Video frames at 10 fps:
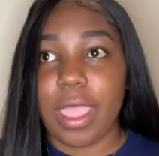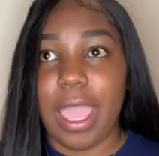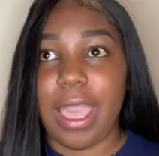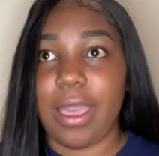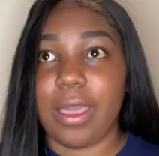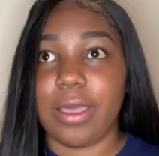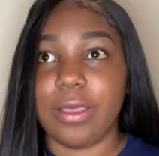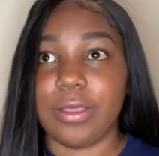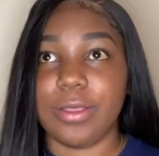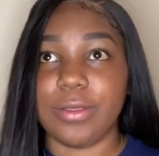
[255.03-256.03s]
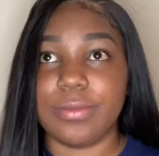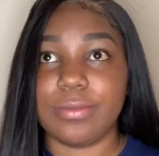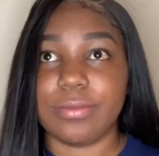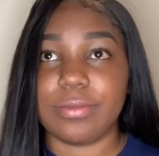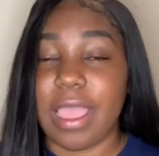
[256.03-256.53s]
i
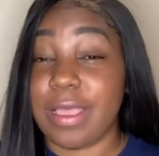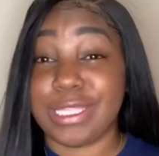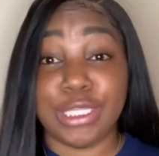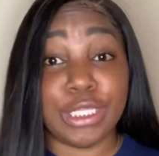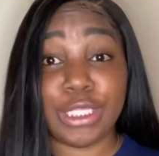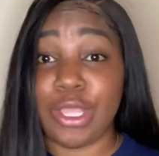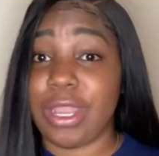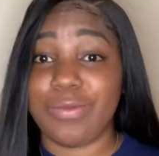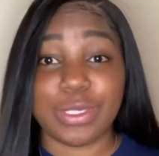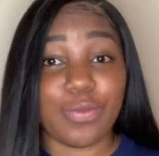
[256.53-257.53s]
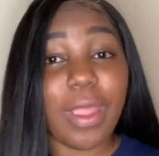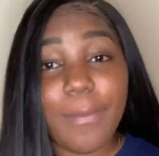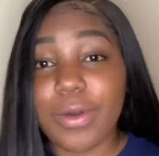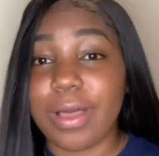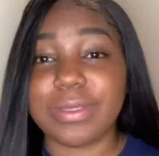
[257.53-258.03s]
um I just thought I was a
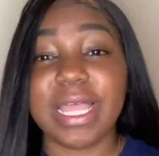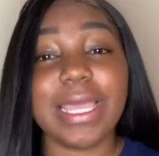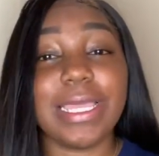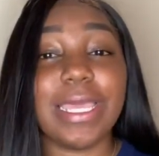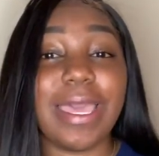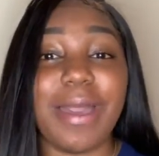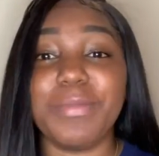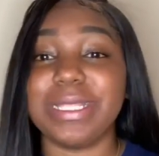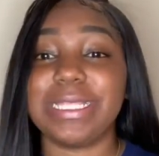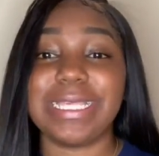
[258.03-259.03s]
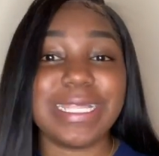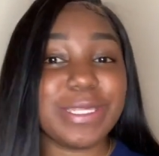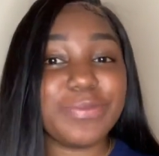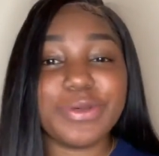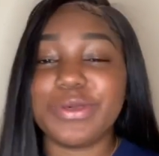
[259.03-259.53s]
rebel. I was like, yeah, I'm
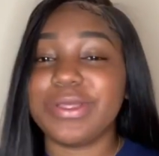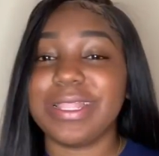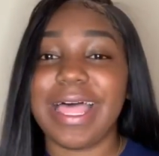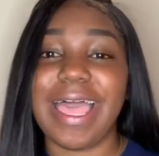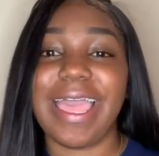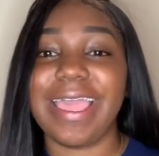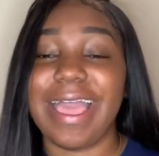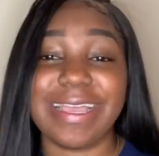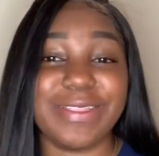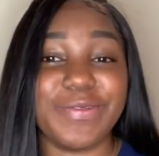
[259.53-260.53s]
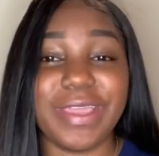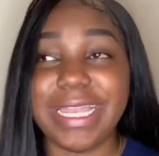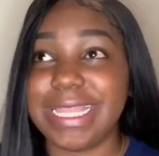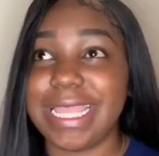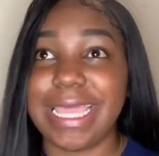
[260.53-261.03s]
untouchable. Like, I can do
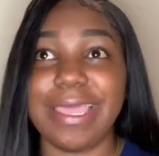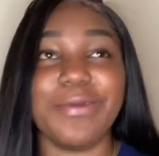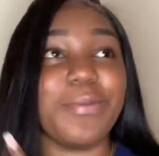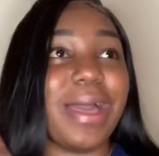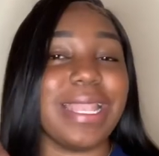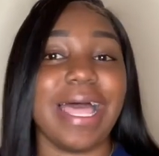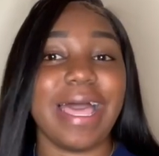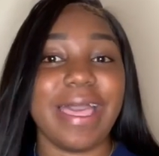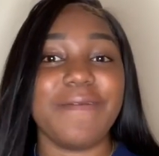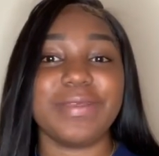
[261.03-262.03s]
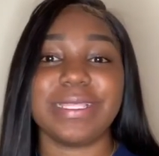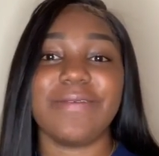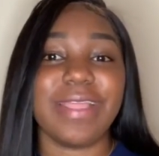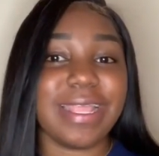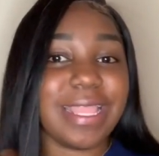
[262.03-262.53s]
anything with my life and
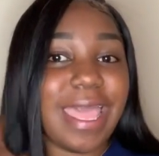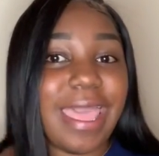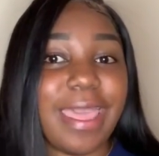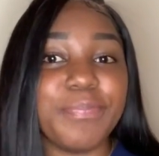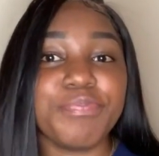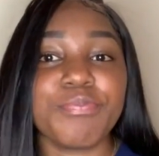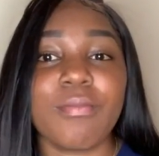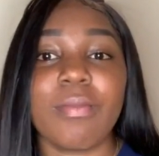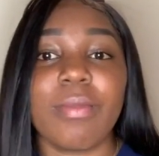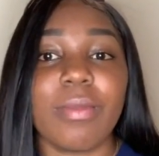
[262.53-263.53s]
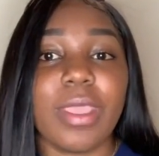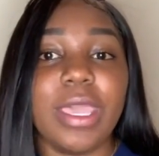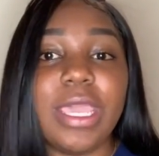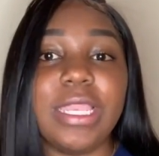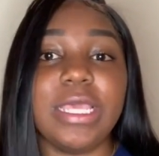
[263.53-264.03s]
stuff like that.
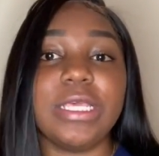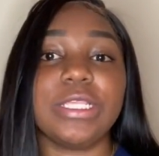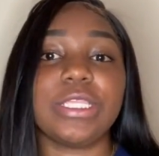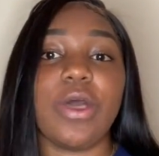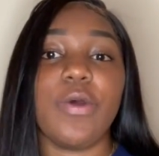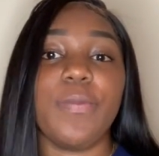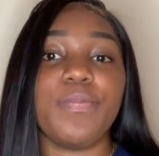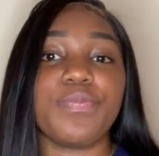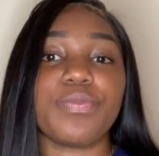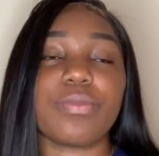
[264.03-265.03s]
And then, so